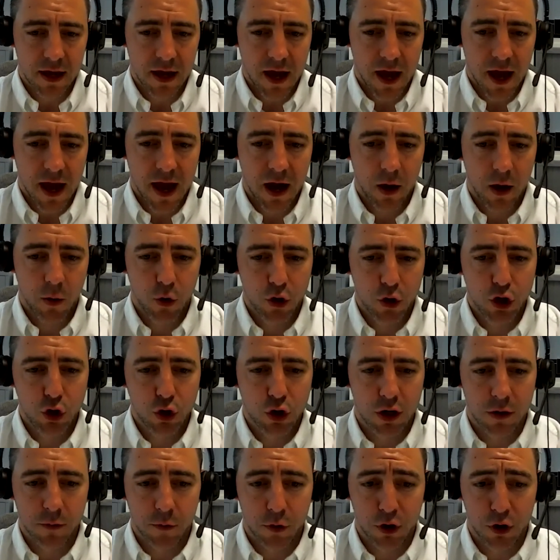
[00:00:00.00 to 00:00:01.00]
How are you
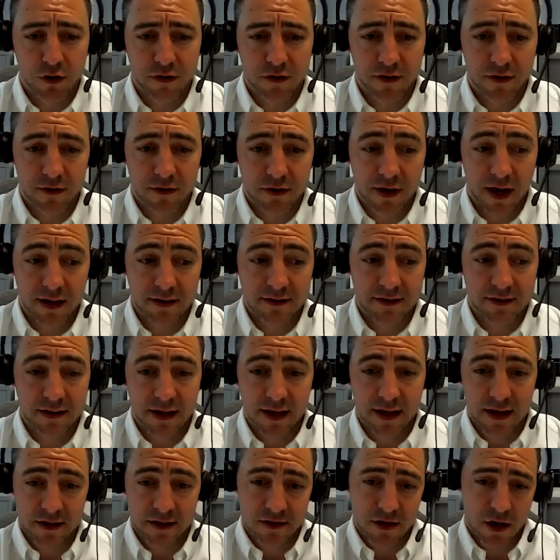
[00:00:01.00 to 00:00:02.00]
communicating
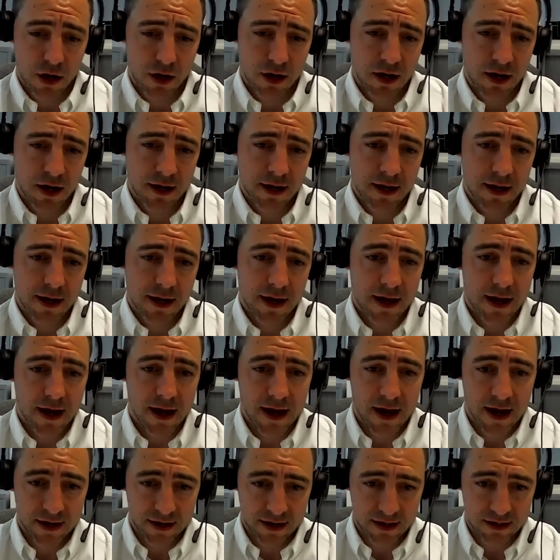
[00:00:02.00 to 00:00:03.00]
internally
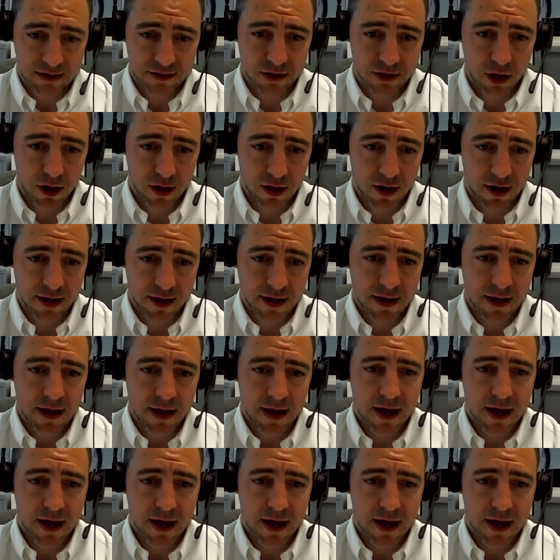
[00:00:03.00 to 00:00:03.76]
and externally?